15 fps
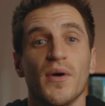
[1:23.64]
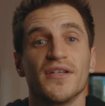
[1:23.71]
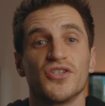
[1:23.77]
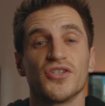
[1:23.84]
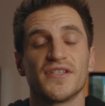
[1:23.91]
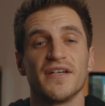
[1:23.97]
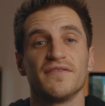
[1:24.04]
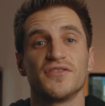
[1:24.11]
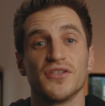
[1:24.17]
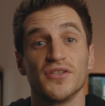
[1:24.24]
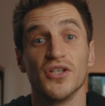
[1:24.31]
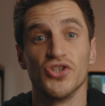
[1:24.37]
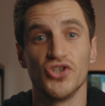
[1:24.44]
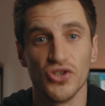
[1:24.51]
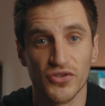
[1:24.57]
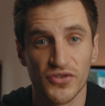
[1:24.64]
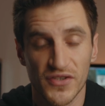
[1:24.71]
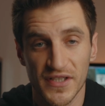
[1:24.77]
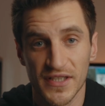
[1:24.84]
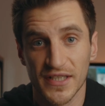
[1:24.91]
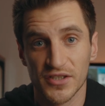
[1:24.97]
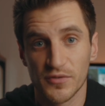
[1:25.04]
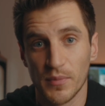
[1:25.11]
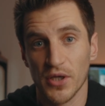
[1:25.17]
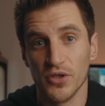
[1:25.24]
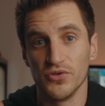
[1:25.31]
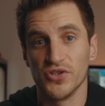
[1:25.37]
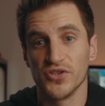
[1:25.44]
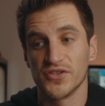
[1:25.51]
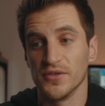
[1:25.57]
I just have to adjust the
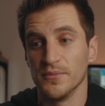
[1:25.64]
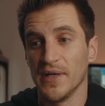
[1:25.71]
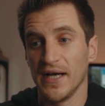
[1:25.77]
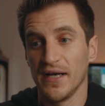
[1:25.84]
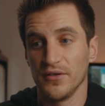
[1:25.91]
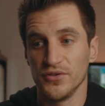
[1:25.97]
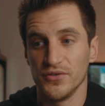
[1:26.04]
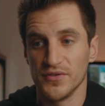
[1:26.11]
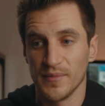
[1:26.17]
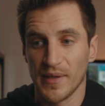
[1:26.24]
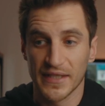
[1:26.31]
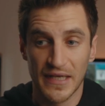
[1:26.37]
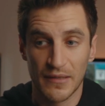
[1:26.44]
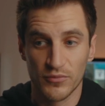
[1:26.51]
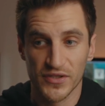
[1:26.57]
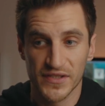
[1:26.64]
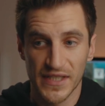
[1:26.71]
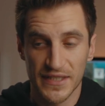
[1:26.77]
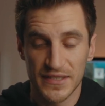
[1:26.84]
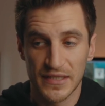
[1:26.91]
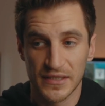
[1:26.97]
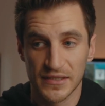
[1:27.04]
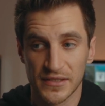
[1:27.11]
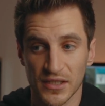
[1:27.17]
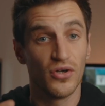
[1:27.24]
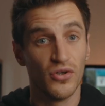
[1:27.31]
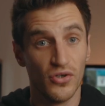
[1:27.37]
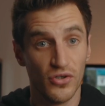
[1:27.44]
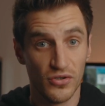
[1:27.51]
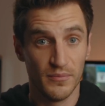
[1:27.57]
exposure somehow using my camera settings
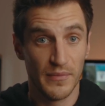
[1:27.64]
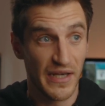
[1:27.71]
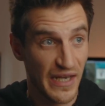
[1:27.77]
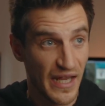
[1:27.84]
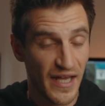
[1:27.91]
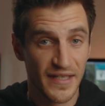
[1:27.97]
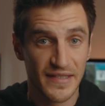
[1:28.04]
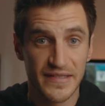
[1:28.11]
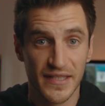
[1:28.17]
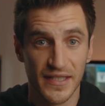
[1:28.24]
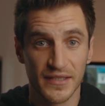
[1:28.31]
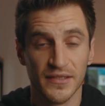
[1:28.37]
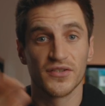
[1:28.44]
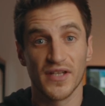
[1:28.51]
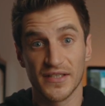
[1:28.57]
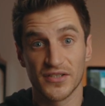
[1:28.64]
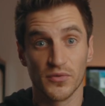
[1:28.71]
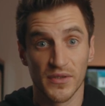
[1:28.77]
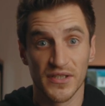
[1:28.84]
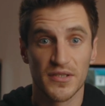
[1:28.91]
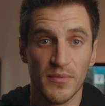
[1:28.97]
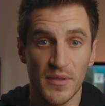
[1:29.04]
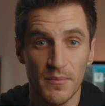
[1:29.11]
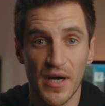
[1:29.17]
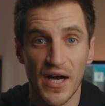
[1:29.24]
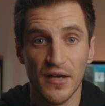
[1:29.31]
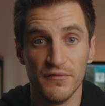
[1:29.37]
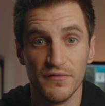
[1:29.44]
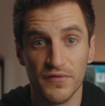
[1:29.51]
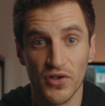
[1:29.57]
or my lighting. So that's something to be
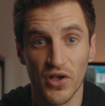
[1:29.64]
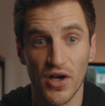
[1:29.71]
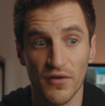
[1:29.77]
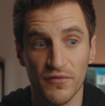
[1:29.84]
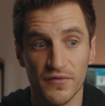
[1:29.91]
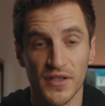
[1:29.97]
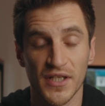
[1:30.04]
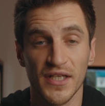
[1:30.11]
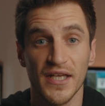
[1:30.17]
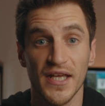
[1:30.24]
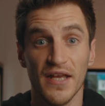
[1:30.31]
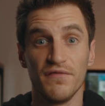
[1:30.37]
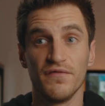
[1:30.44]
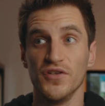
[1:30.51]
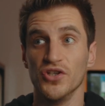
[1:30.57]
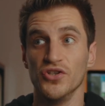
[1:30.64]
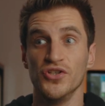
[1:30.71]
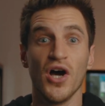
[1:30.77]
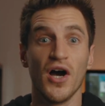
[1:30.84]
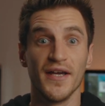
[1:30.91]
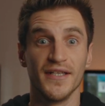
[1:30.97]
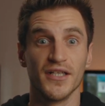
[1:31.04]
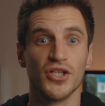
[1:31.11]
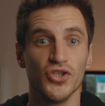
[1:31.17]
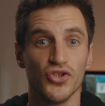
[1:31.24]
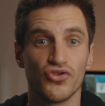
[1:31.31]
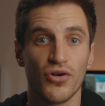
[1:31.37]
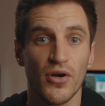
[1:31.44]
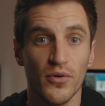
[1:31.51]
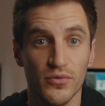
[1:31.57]
mindful of if you're not in a
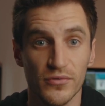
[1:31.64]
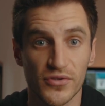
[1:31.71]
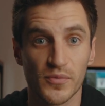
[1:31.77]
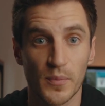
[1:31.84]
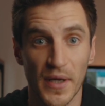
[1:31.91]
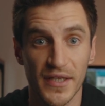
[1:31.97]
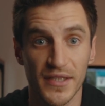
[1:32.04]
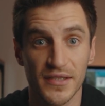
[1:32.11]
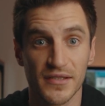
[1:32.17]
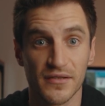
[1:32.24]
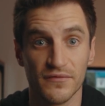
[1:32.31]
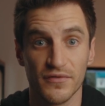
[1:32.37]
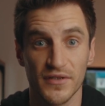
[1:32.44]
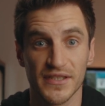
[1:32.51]
controlled space, for